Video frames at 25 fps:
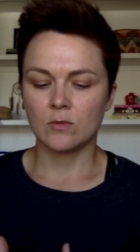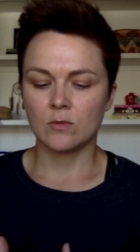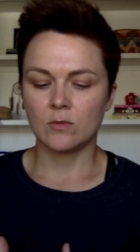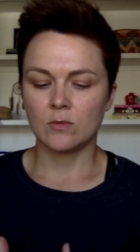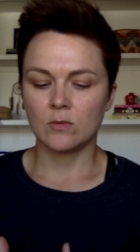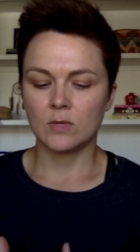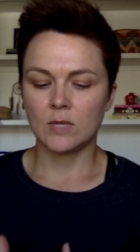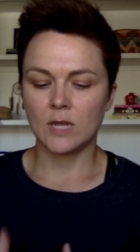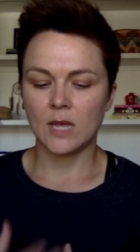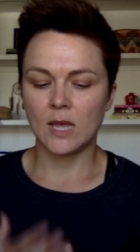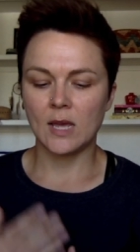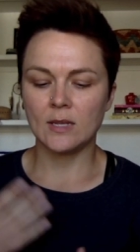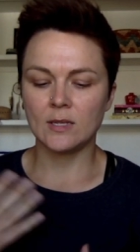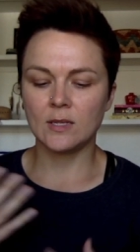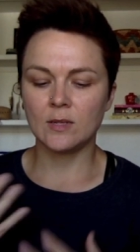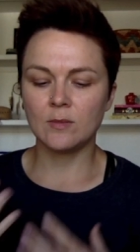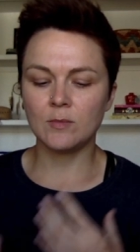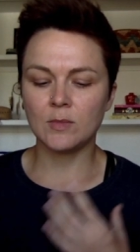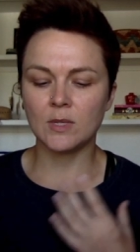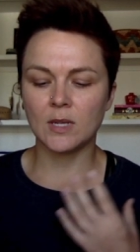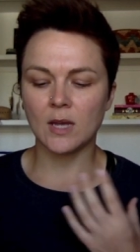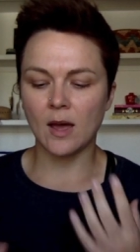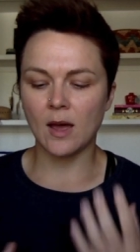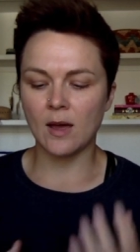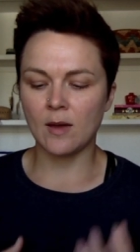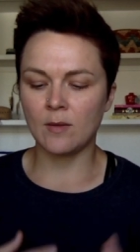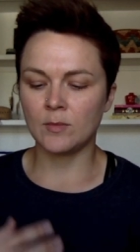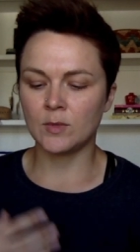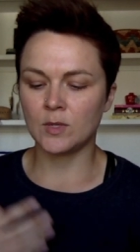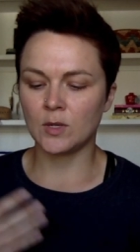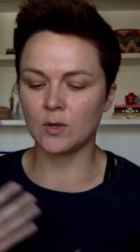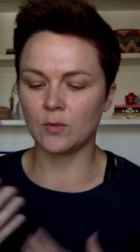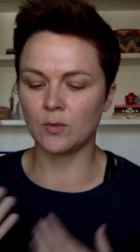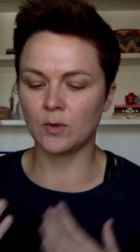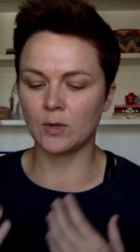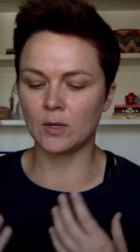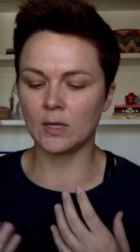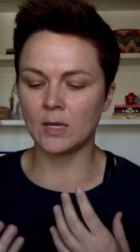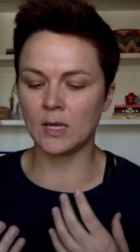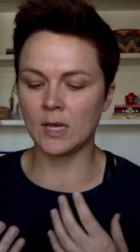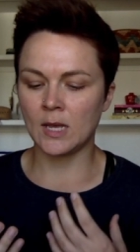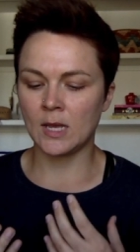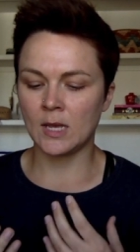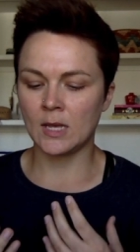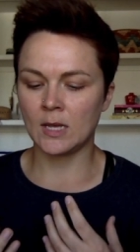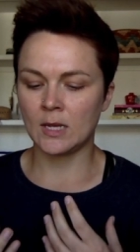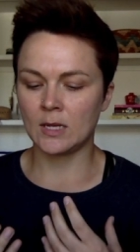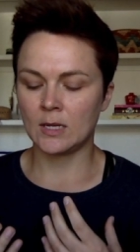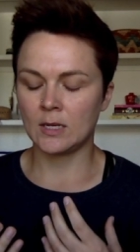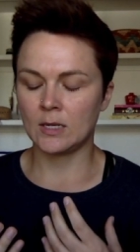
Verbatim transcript: take some time to really